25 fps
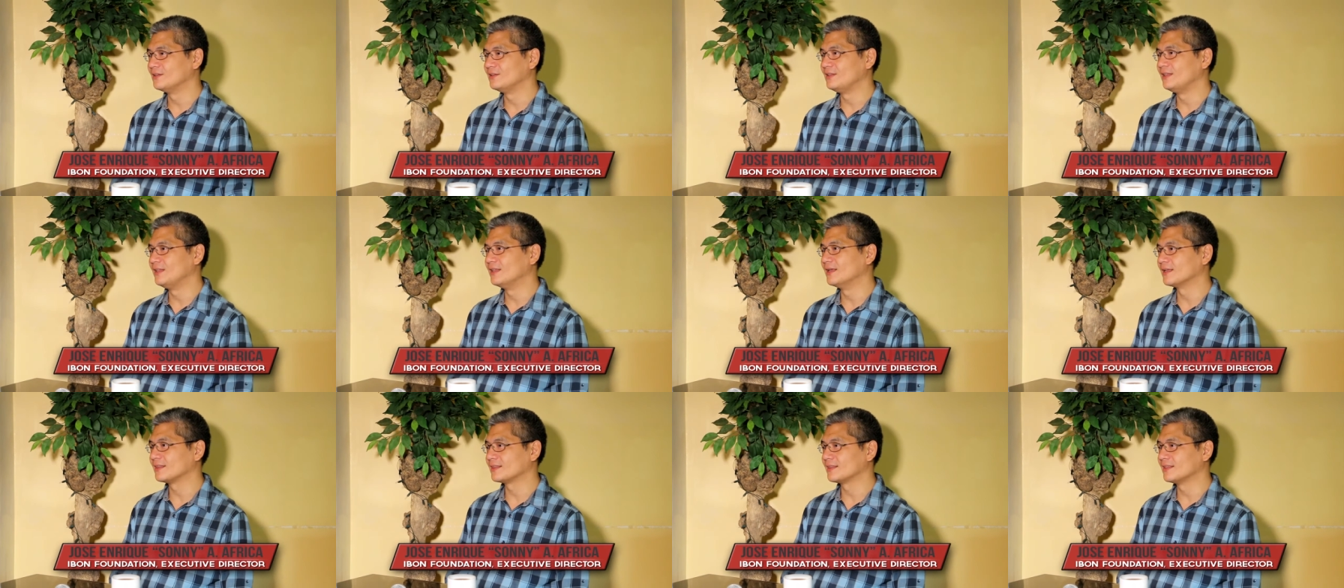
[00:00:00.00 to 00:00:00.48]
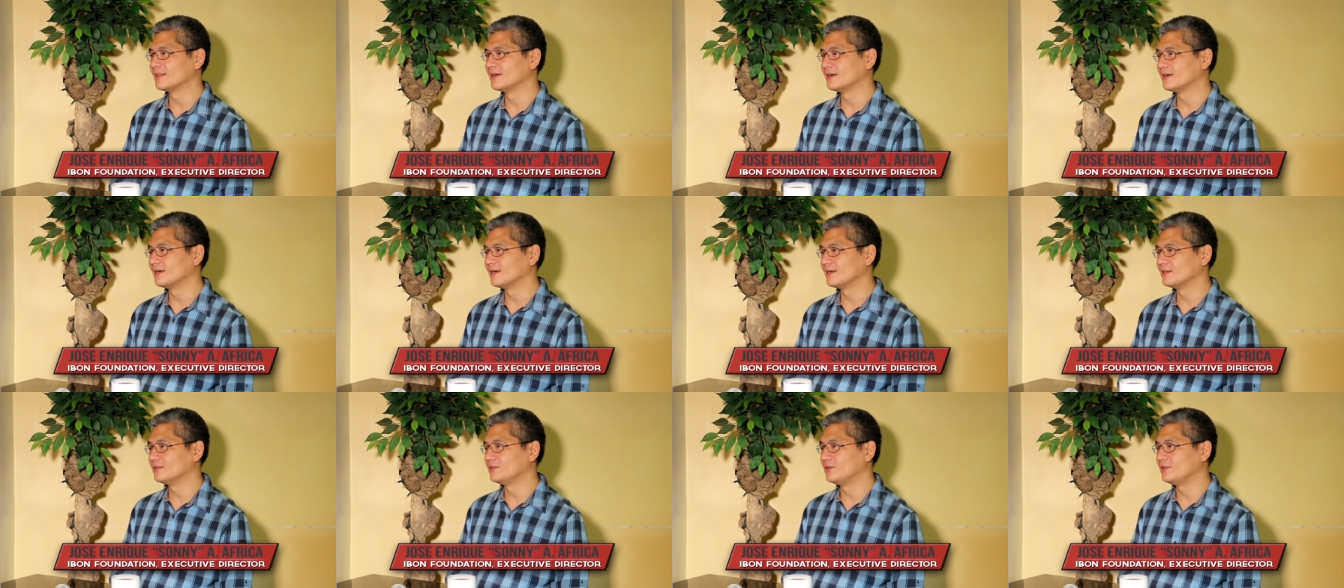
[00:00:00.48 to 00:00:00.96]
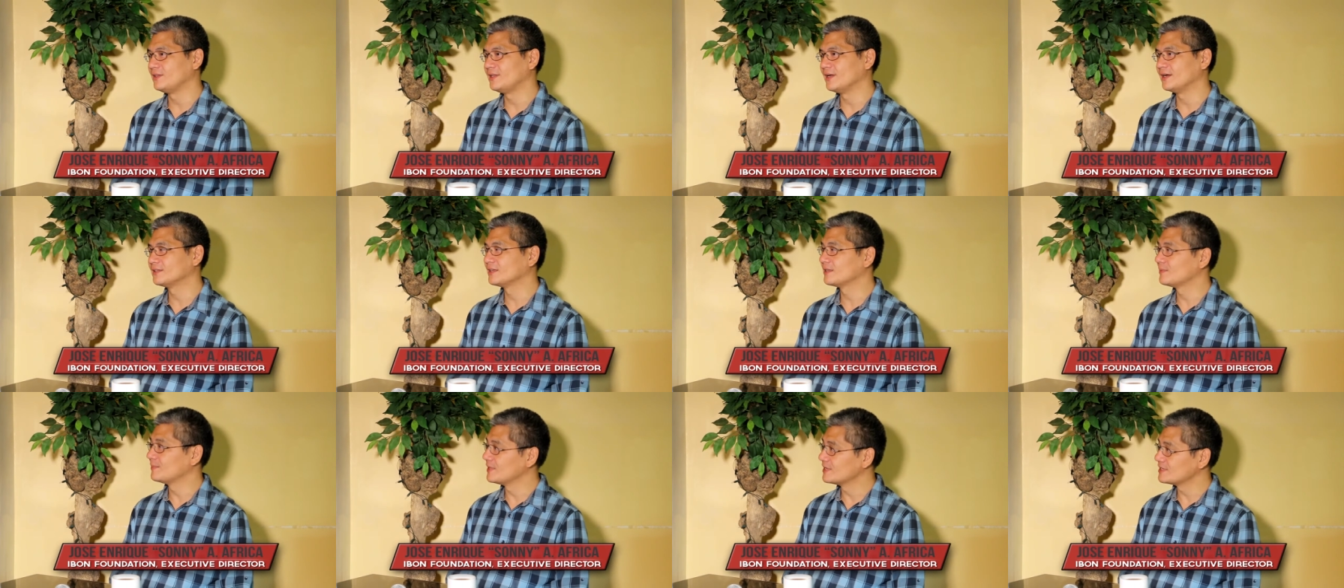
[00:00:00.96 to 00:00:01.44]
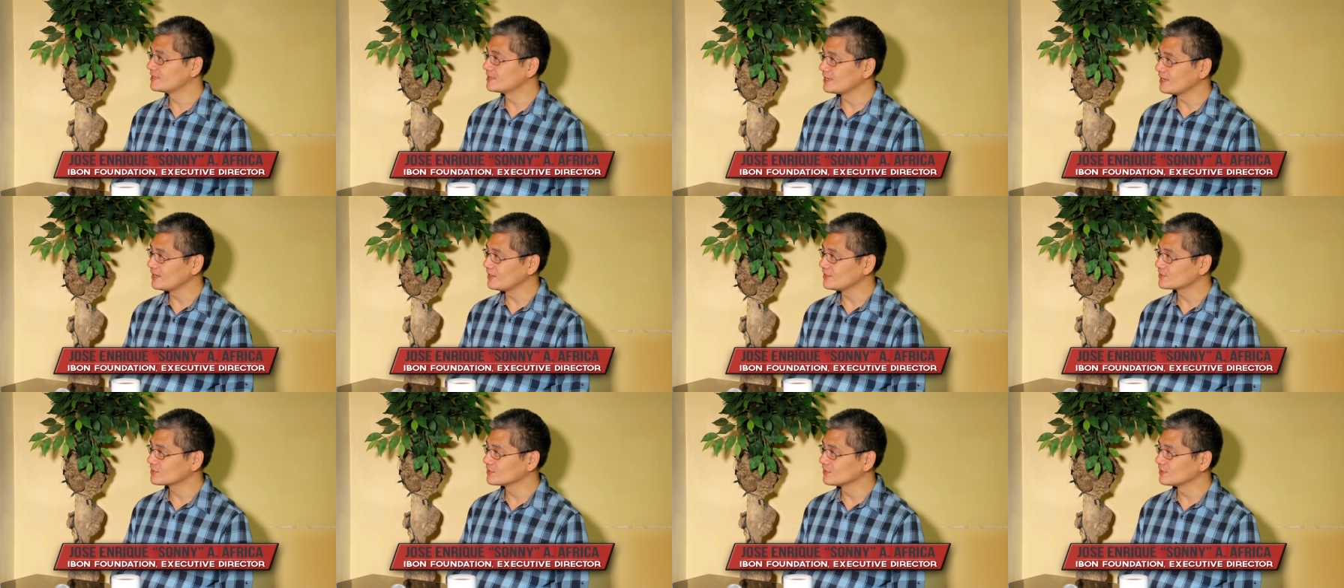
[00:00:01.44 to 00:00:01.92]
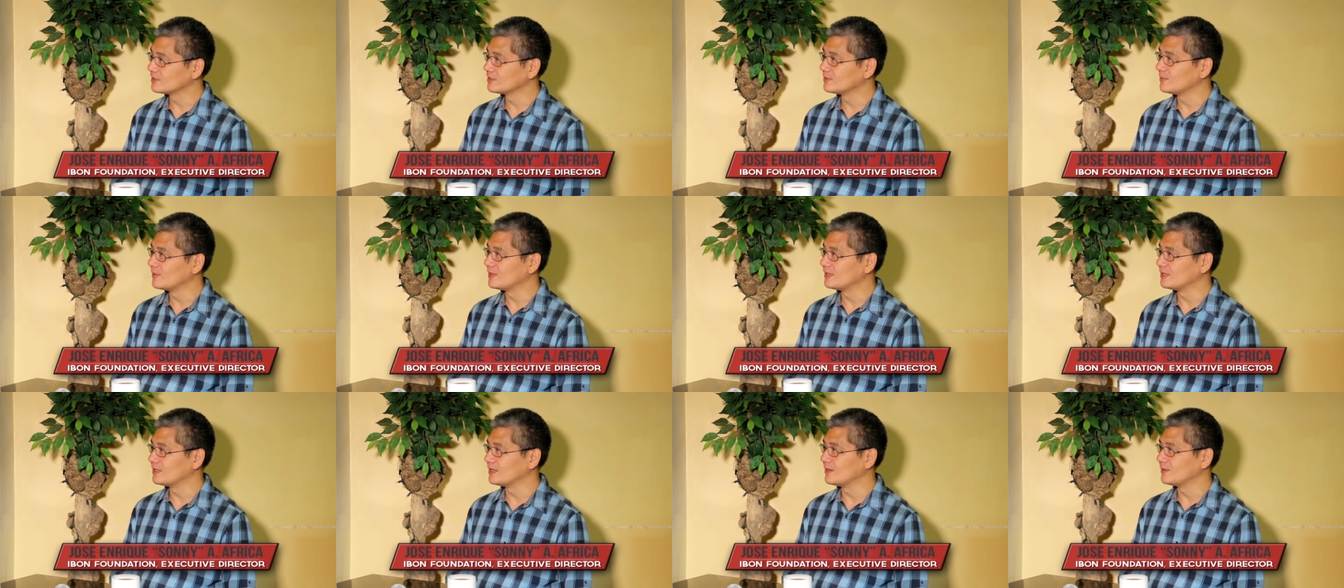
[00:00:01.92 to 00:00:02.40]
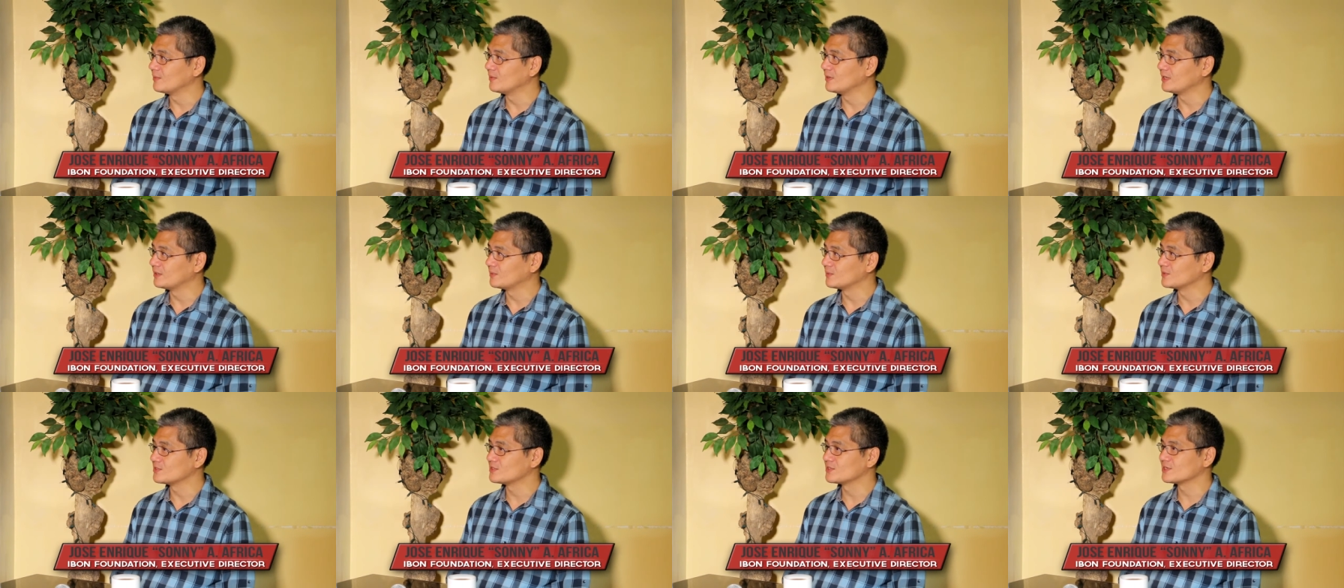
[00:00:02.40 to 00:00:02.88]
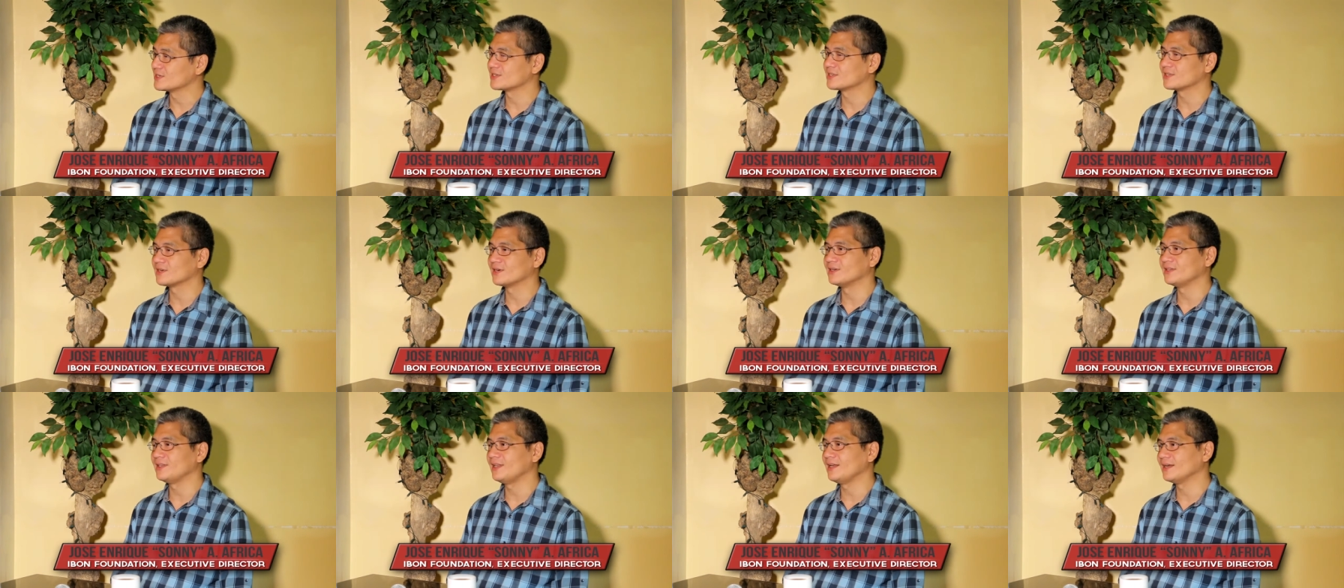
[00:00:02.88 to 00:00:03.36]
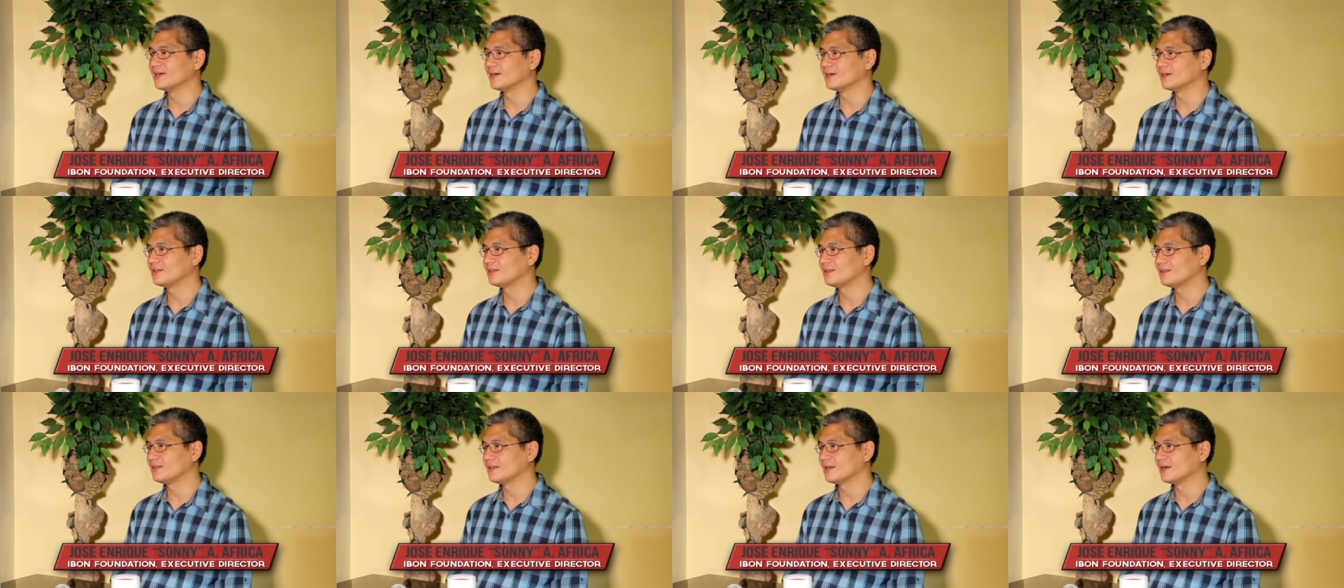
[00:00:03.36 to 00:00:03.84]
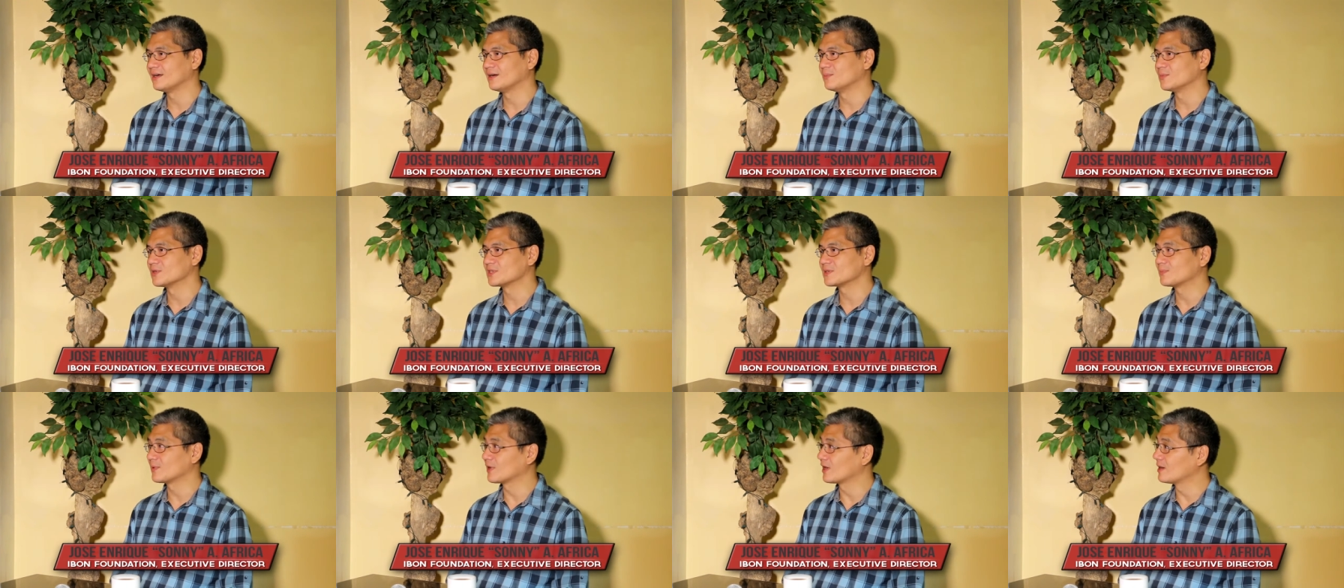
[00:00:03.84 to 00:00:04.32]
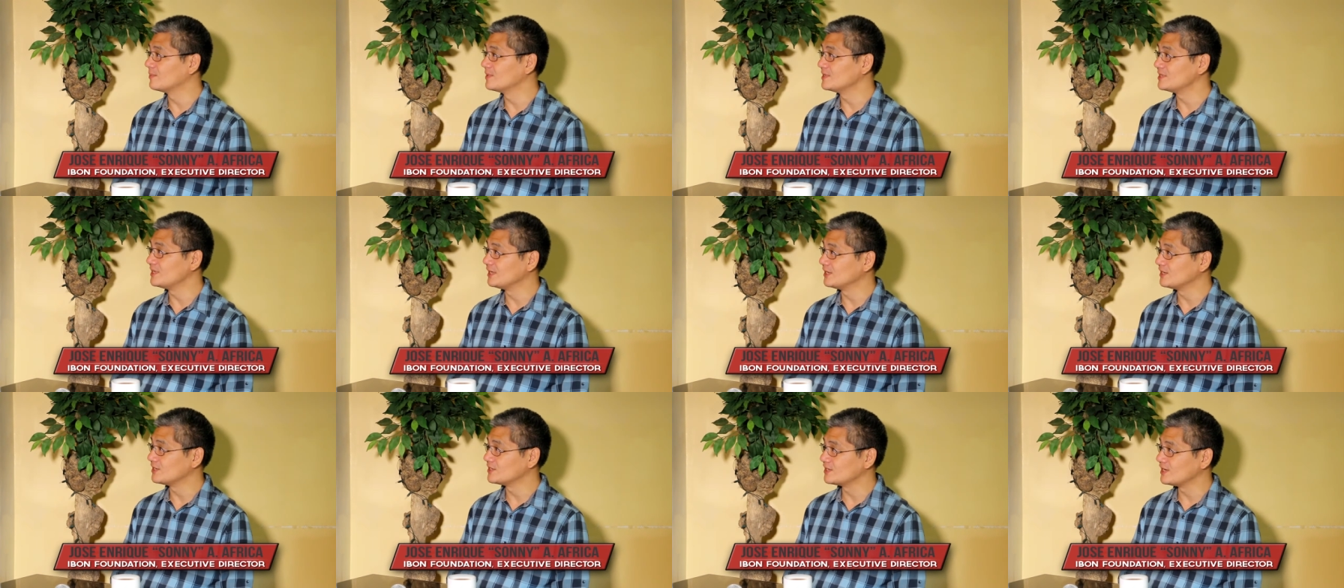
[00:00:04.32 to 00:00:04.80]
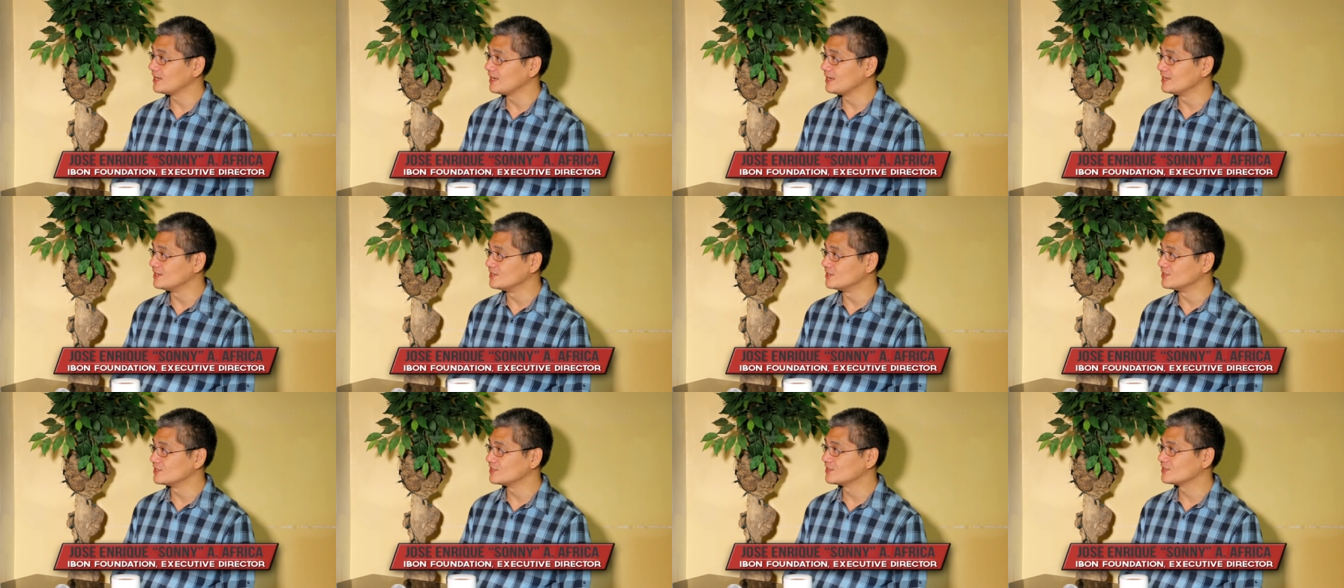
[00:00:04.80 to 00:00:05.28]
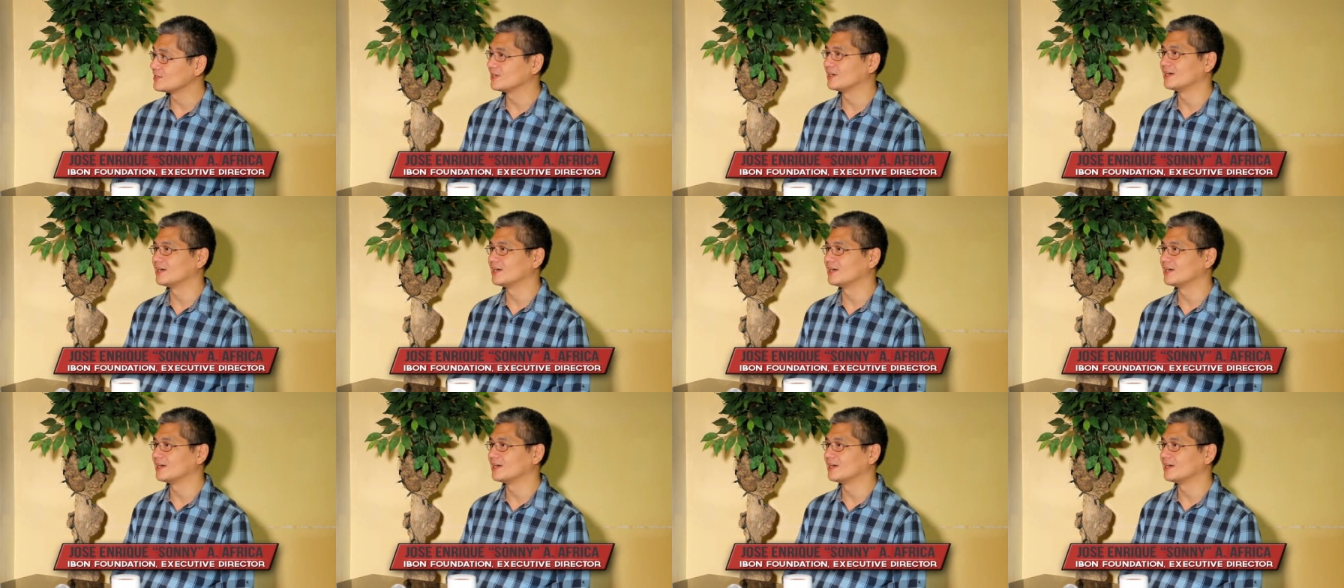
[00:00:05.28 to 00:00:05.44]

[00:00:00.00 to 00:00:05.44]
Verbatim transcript: that the Duterte administration, when it was just starting out, um, was promising change.